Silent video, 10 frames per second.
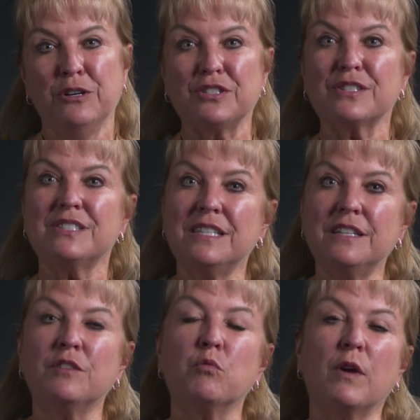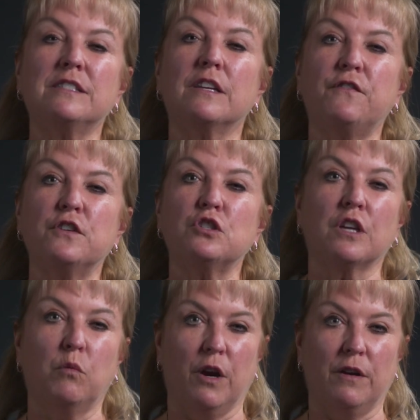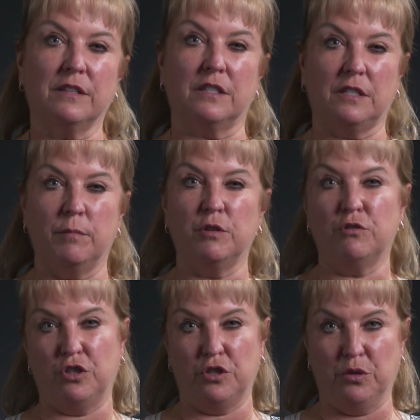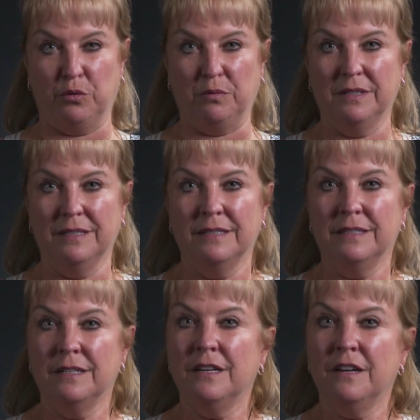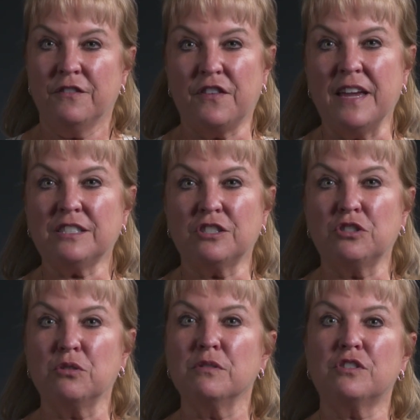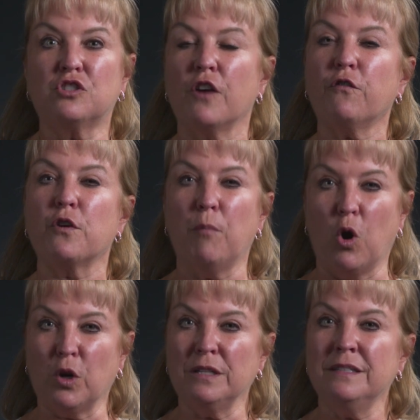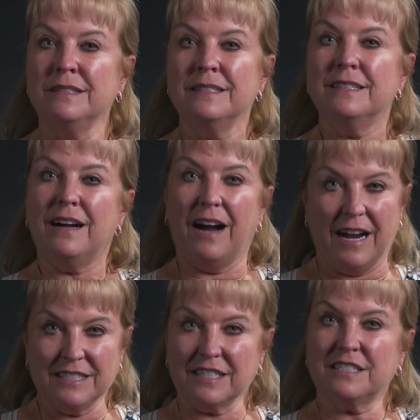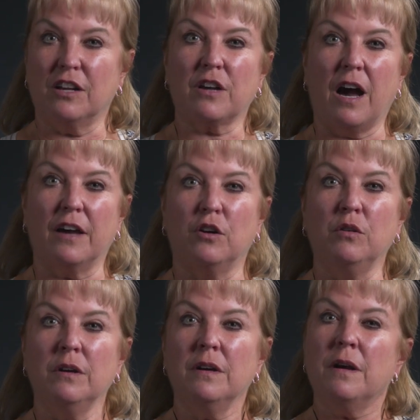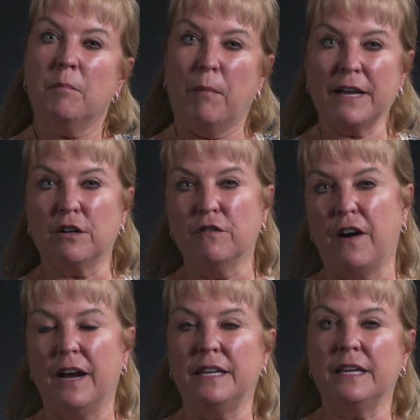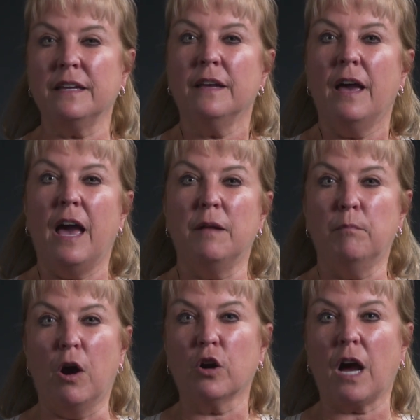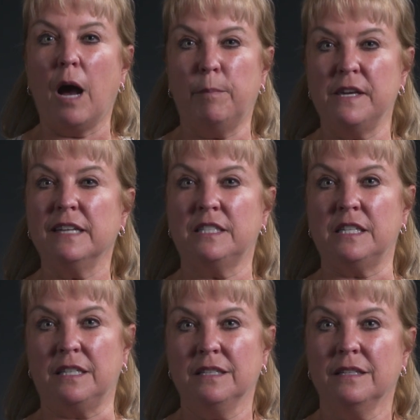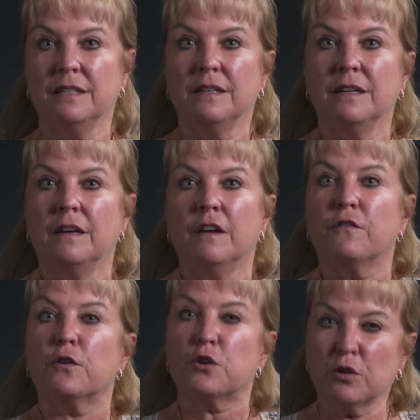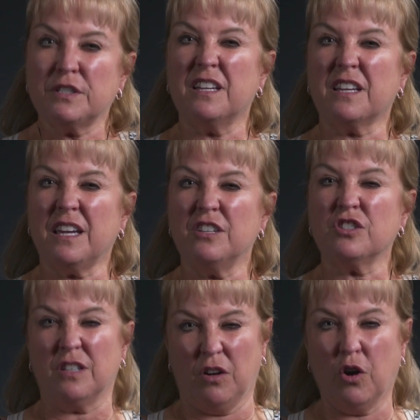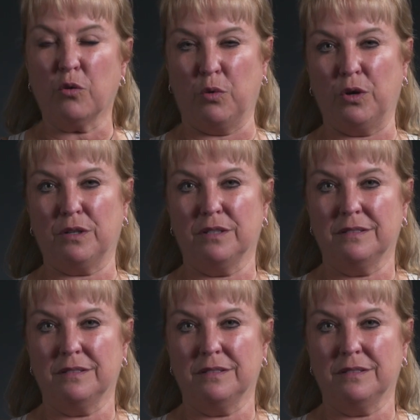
who succeeded in raising phishing awareness at WGU. Thanks to students Jeffrey Martin, Isaac Delgado, Michael Vining, and Mark Appienti for your dedication and hard work.